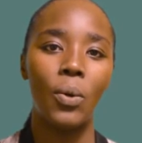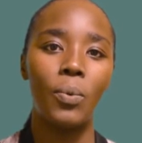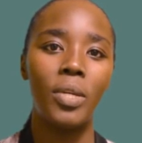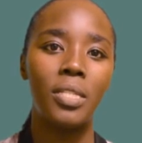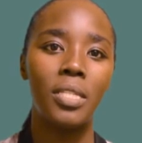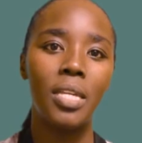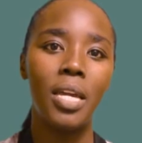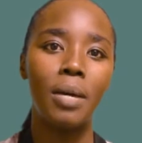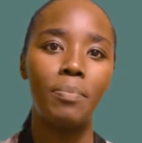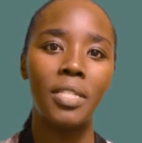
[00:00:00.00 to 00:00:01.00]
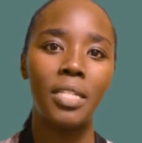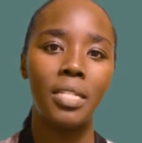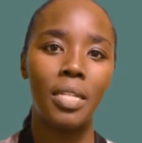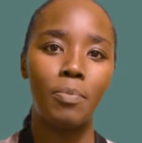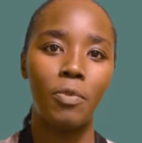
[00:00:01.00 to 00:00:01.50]
We'll see up a
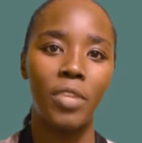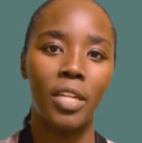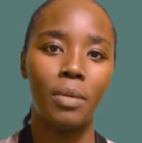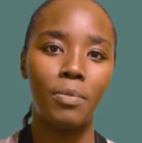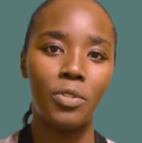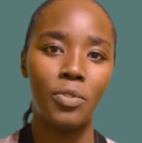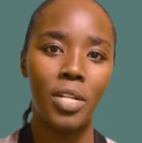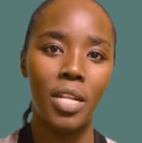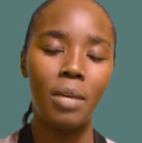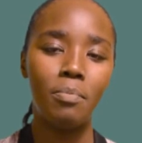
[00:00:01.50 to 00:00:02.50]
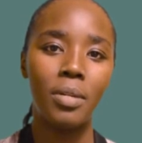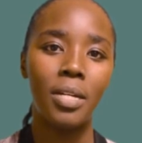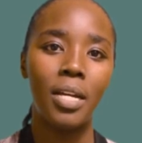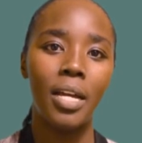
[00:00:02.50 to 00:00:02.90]
setup of the chemistry lab